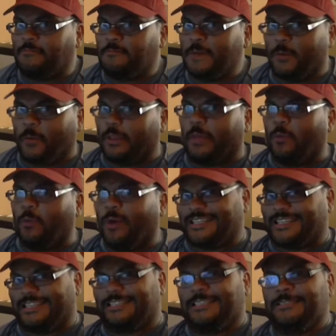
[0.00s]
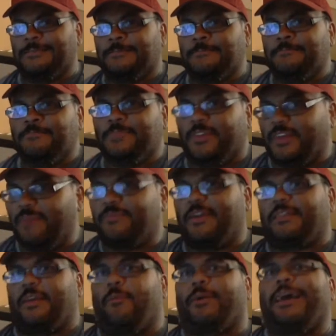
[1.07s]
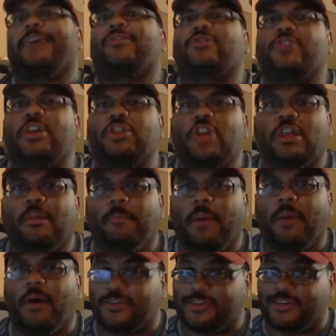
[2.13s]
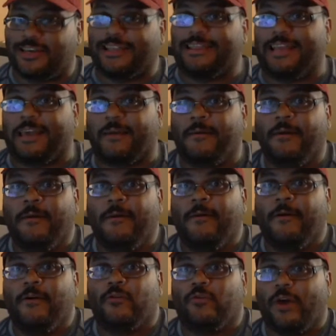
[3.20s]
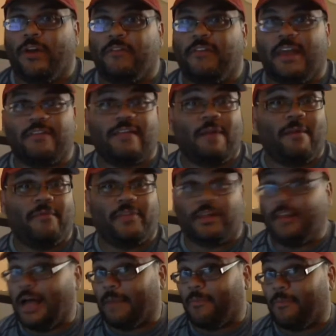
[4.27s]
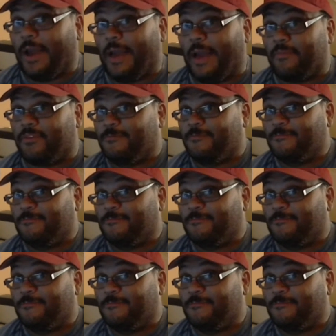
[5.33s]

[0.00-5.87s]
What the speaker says: It really wasn't. Seems like they were kind of sitting on the ball, settling, trying to take time off the clock perhaps.